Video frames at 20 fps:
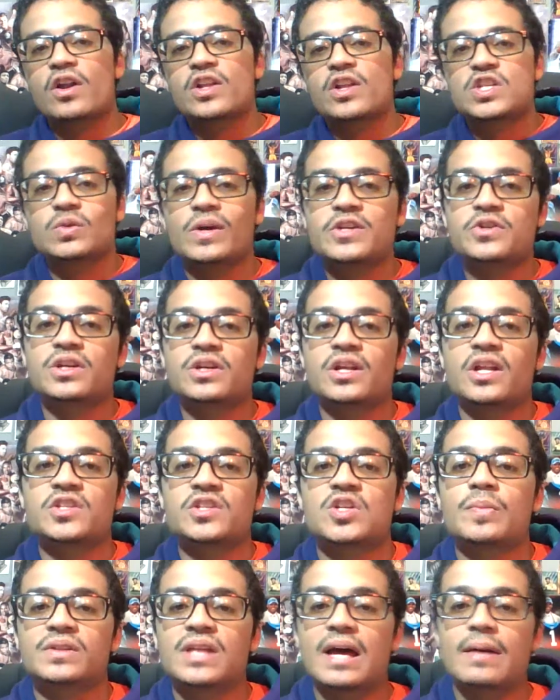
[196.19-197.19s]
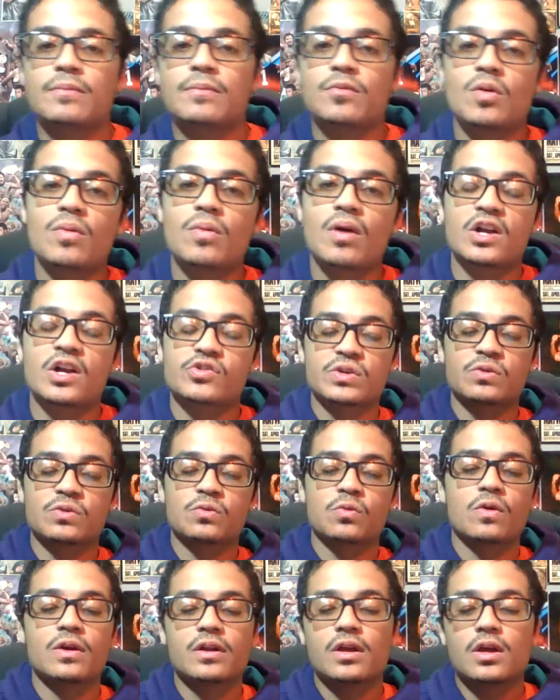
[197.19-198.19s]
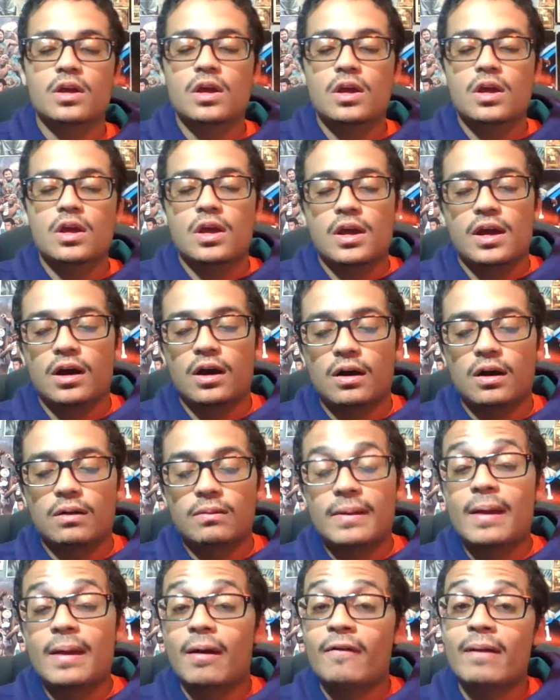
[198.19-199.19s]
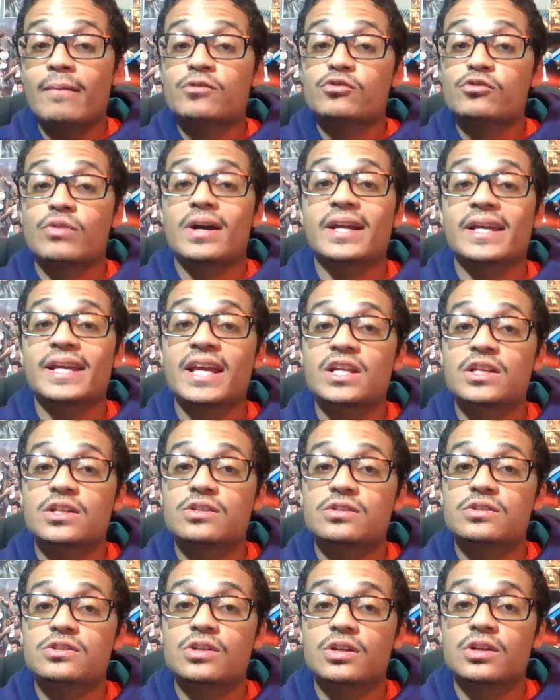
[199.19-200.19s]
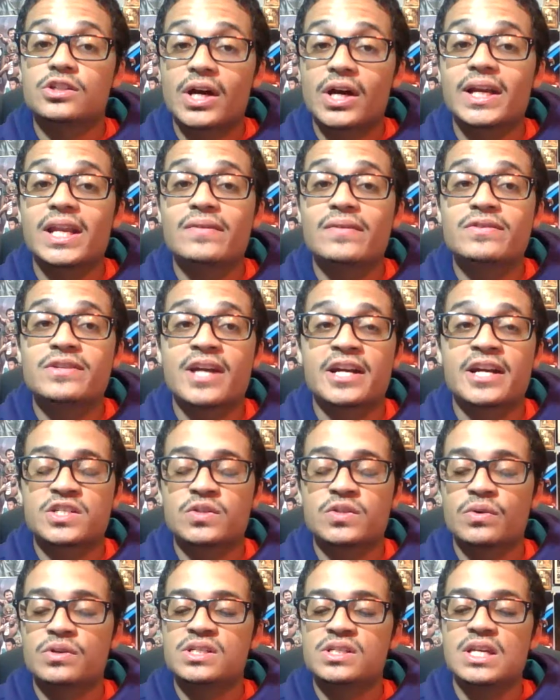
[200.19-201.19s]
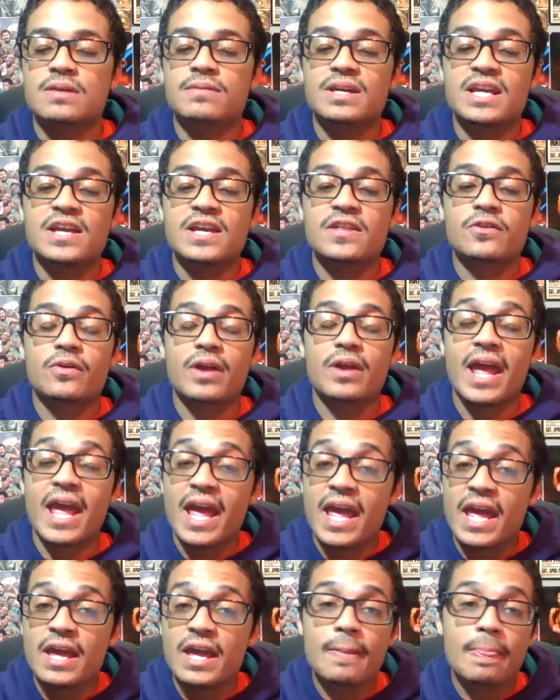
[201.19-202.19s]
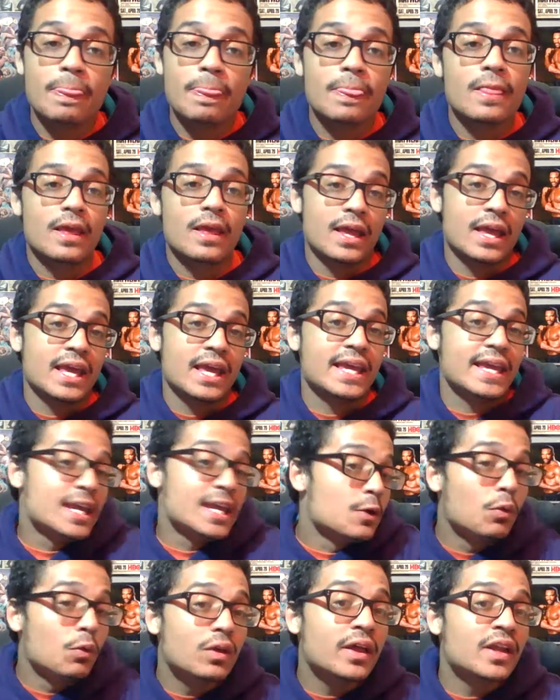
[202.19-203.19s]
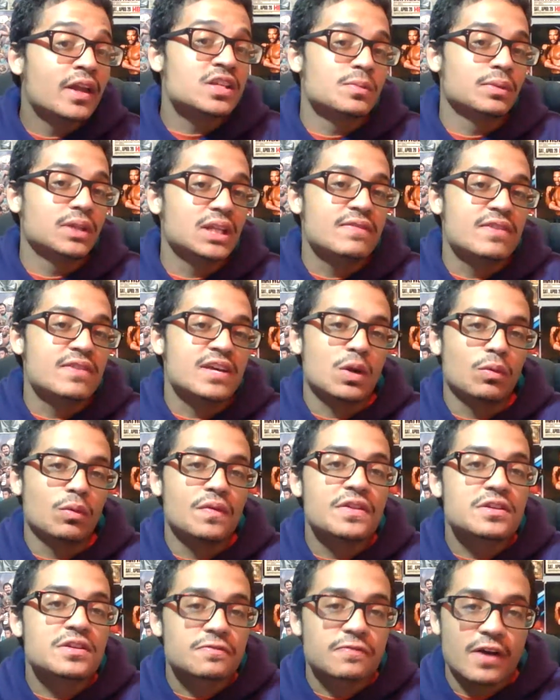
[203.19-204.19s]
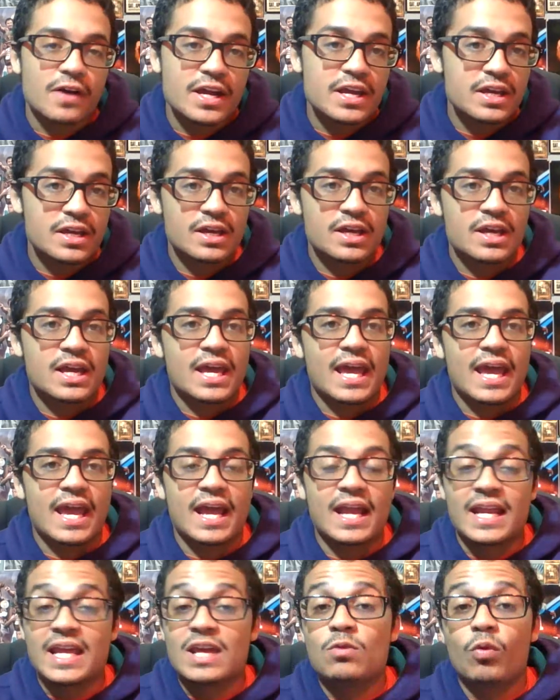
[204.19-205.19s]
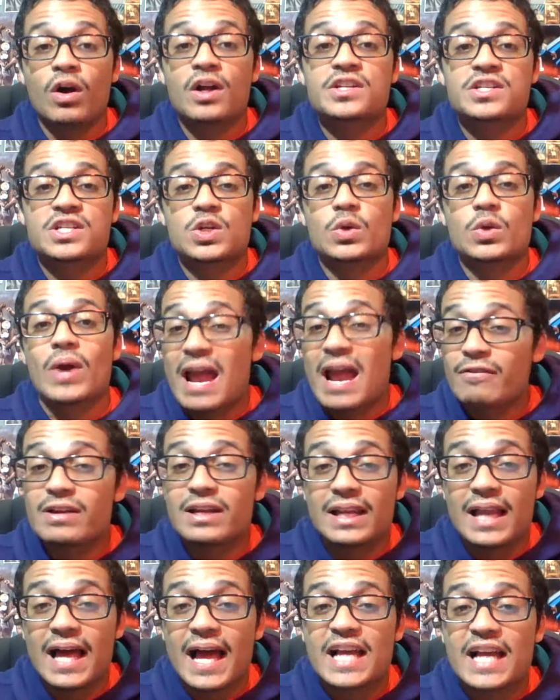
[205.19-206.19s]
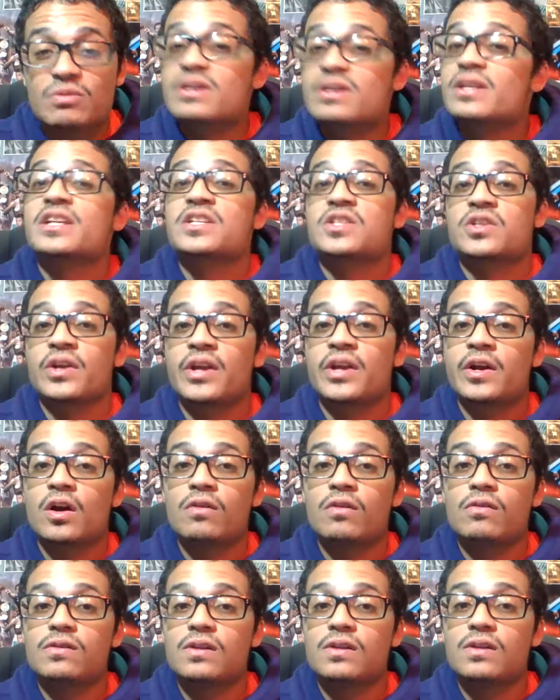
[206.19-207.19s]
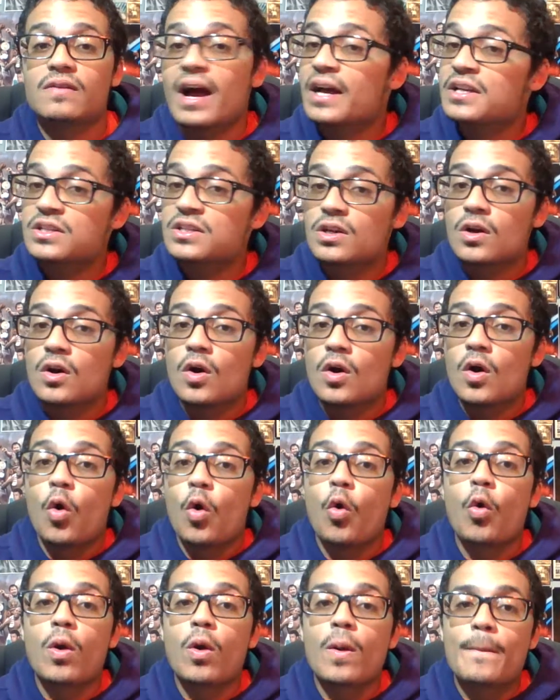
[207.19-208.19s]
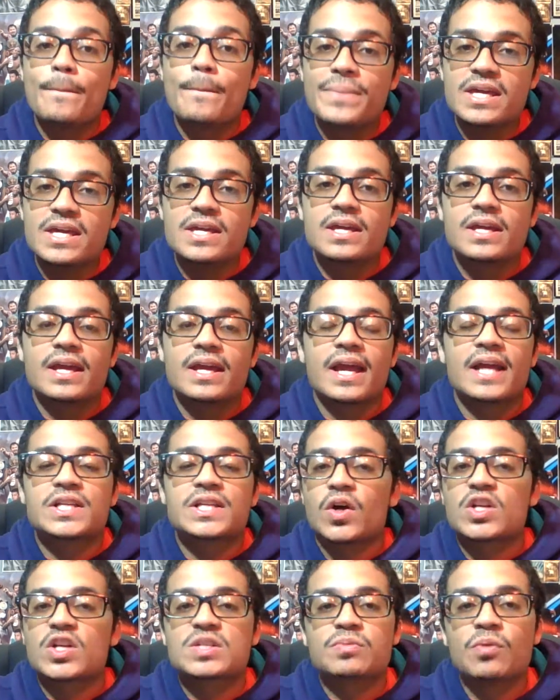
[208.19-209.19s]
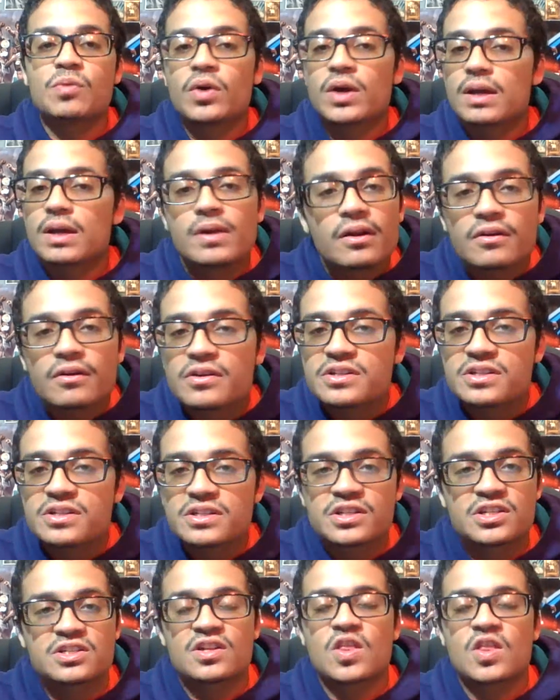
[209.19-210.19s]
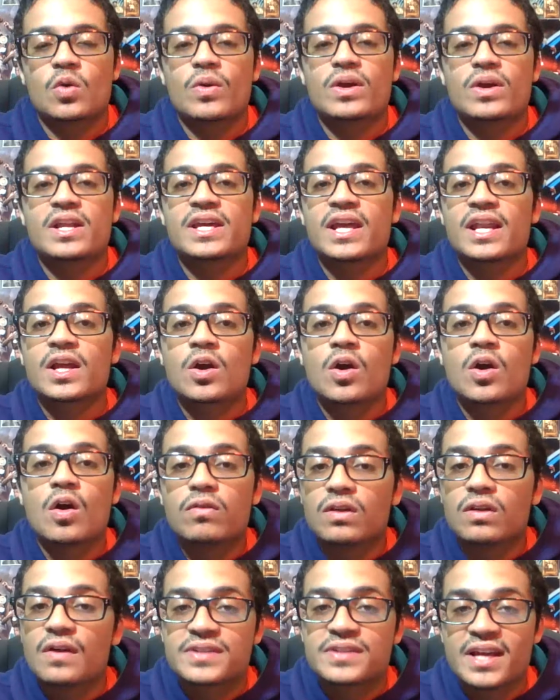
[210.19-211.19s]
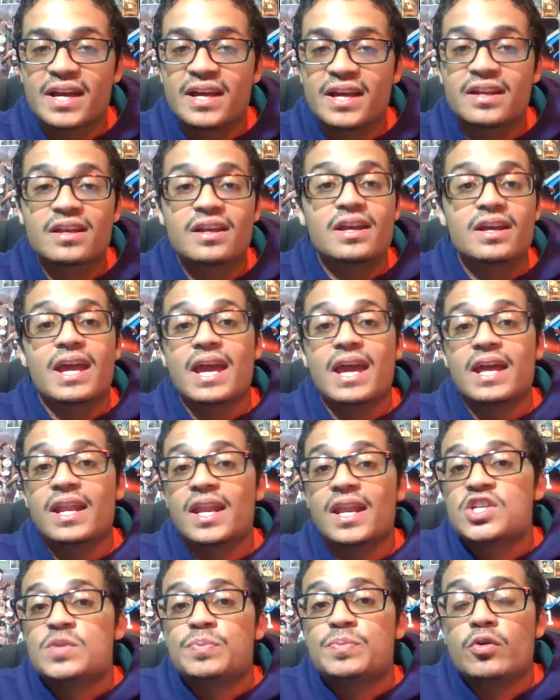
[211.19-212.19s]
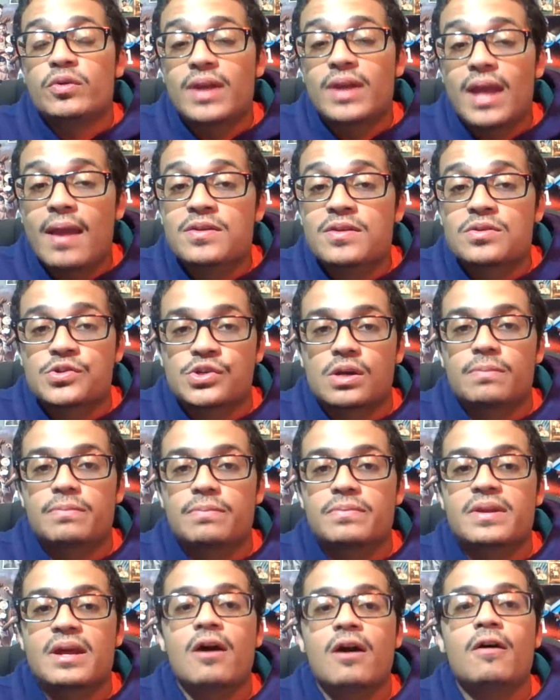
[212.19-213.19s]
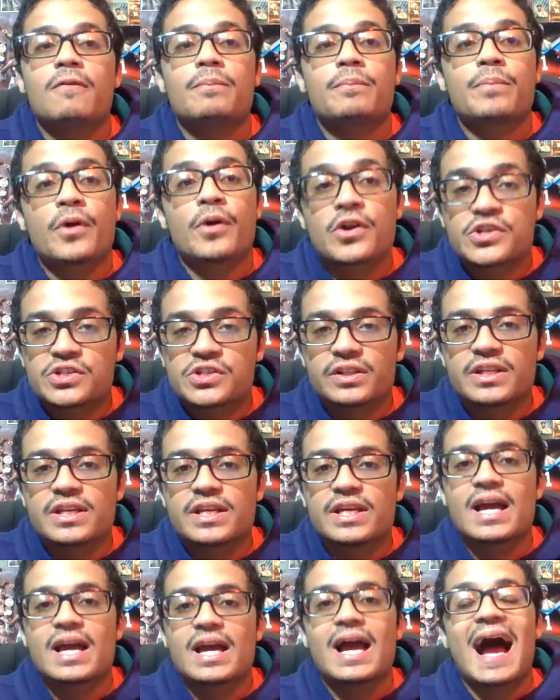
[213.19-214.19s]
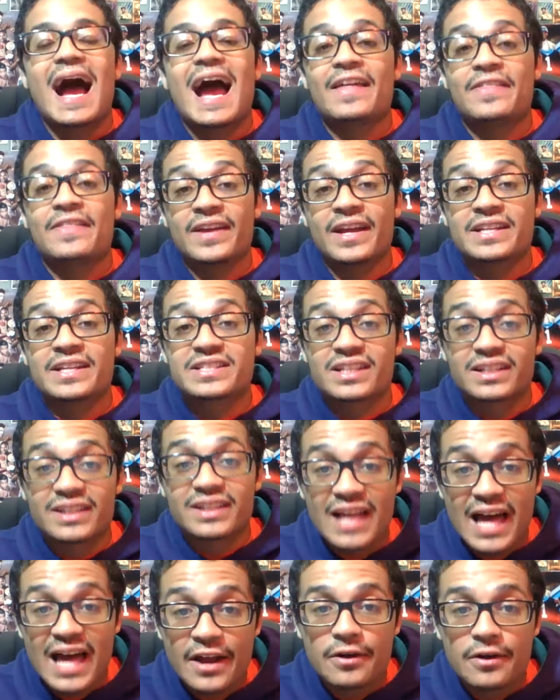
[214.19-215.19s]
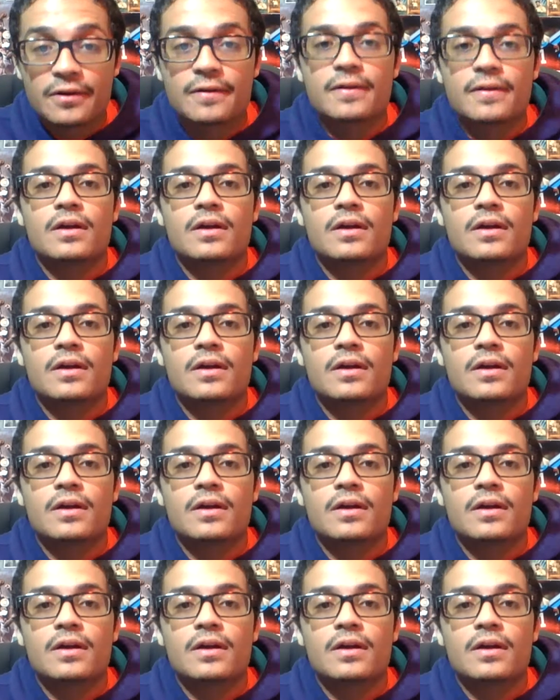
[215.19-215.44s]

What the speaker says: or two ways you can interpret that move by Andre Ward, of him trying to get John David Jackson to his team. Either A, he really doesn't believe he can win this fight, and he wants to know every last weakness Sergey Kovalev has, or B, it's all smoke and mirrors and just another way to get in Kovalev's head, and it's just pure gamesmanship. Now, personally, I think it's the latter.